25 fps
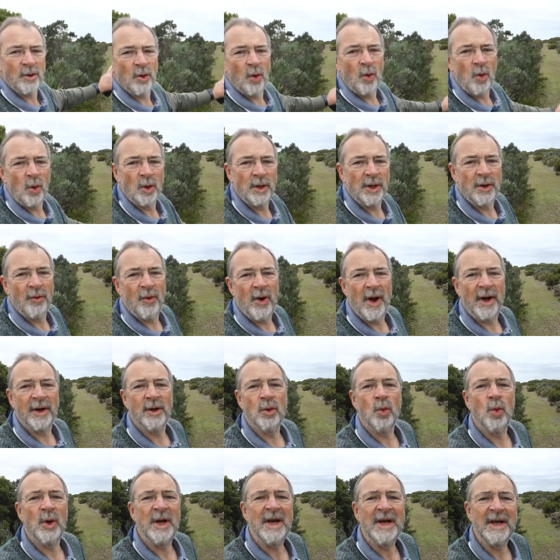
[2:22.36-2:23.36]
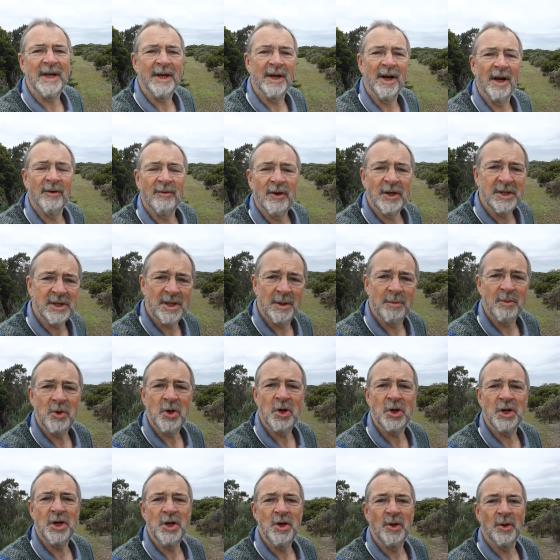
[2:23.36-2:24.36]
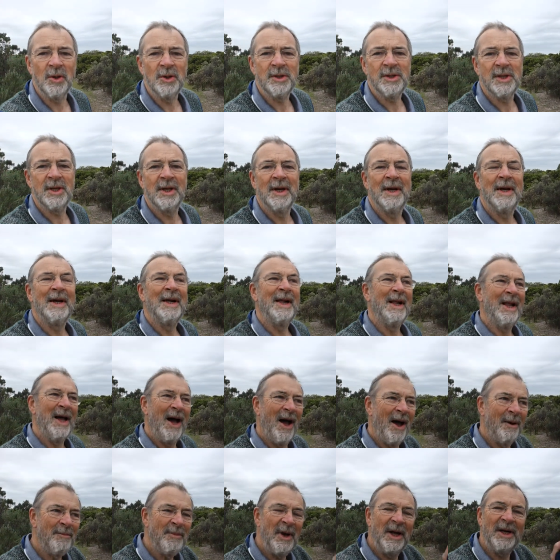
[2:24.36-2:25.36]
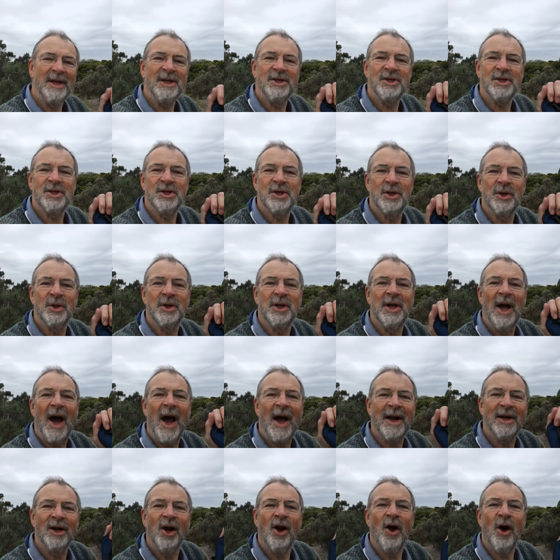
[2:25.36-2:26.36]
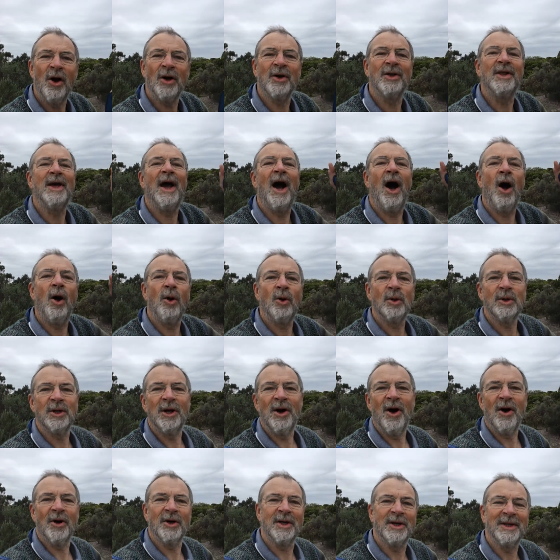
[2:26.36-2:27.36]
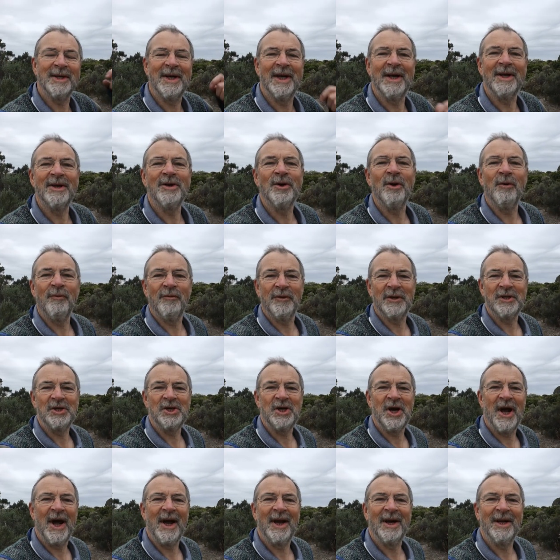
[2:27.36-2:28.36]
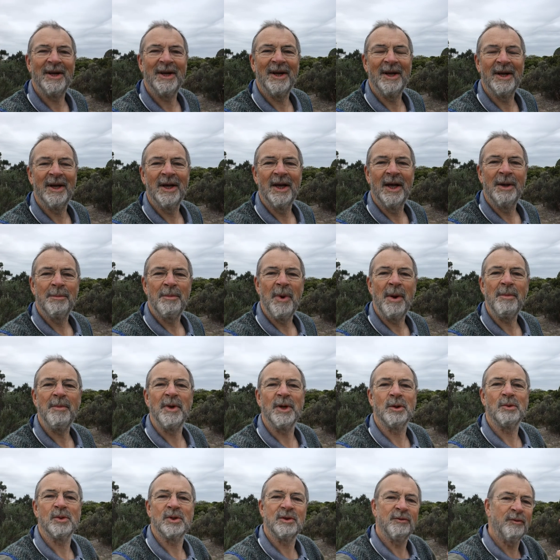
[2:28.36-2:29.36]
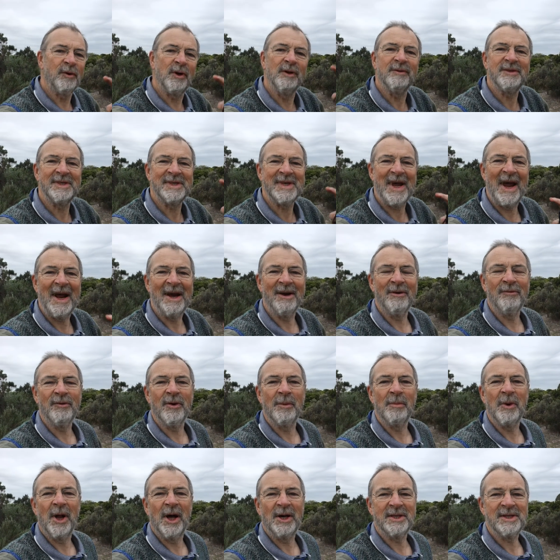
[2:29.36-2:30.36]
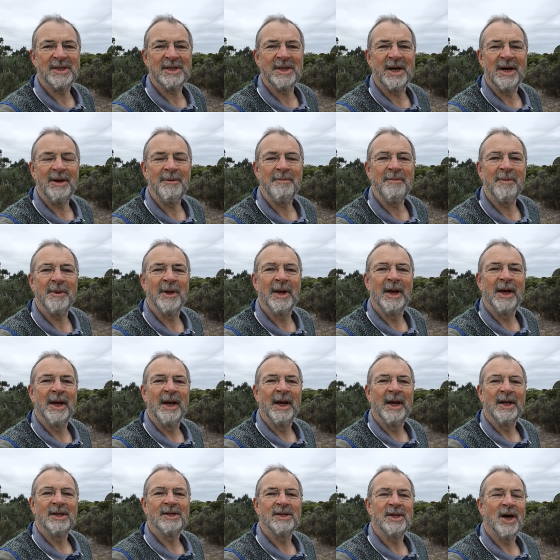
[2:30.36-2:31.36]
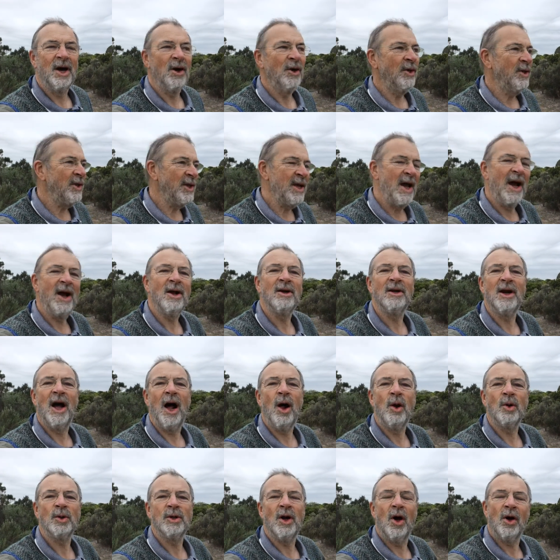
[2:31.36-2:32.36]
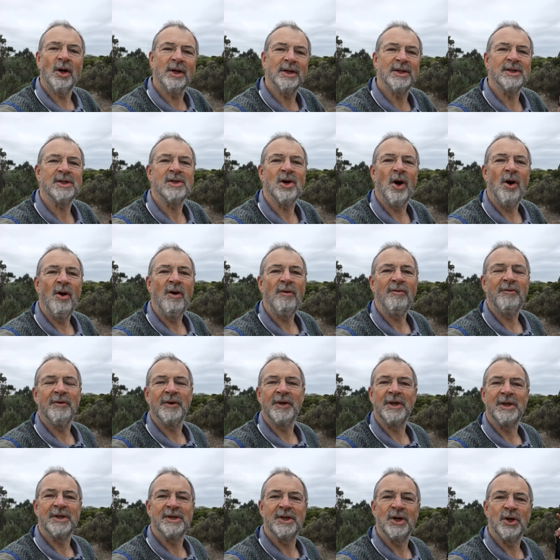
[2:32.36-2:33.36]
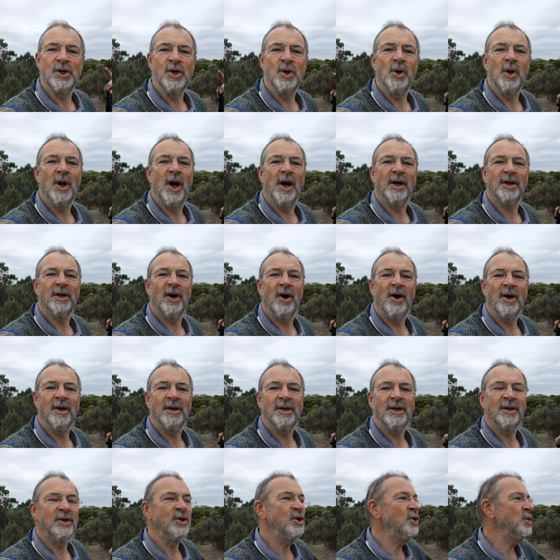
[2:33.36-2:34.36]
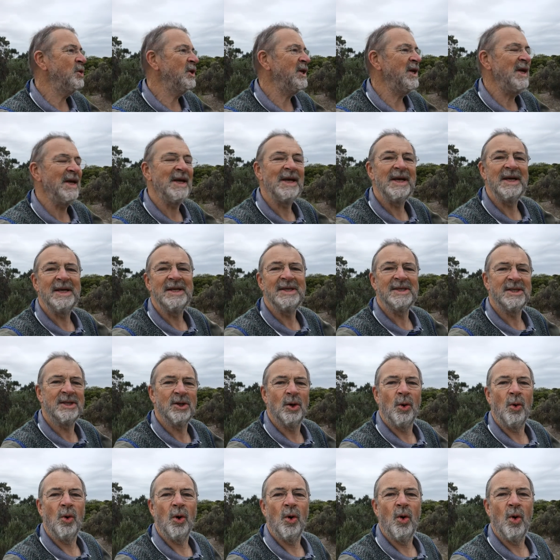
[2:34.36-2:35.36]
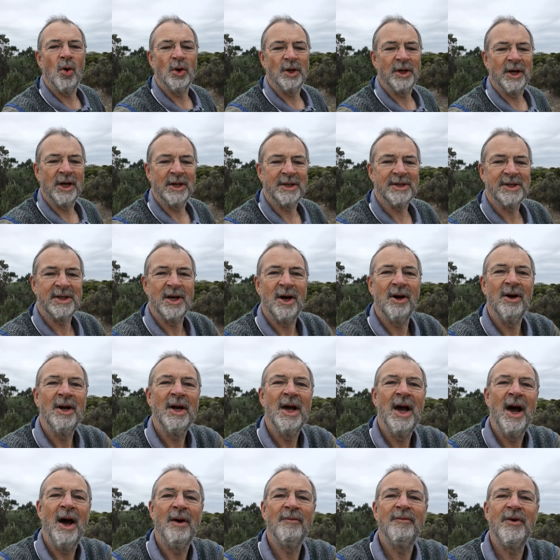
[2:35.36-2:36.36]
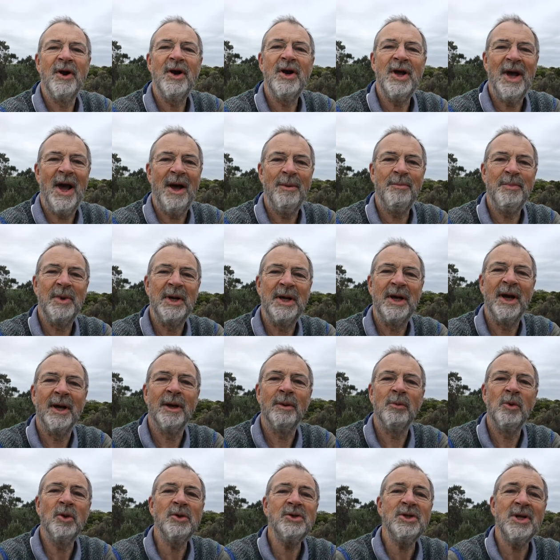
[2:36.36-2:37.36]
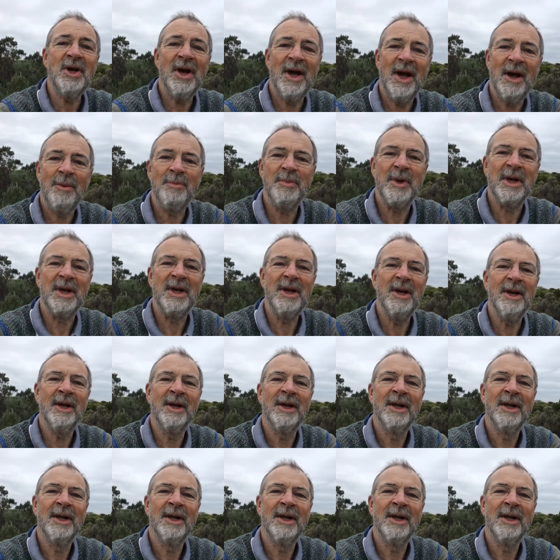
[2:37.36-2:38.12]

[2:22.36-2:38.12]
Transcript: all around weeding and I've got some good news. I managed to unlock the old lock and get it off the chain. Remember, it was full of sand from last time? So the old lock is off and there's a new lock on, new keys, all organized. So I'm very happy. And I'm also happy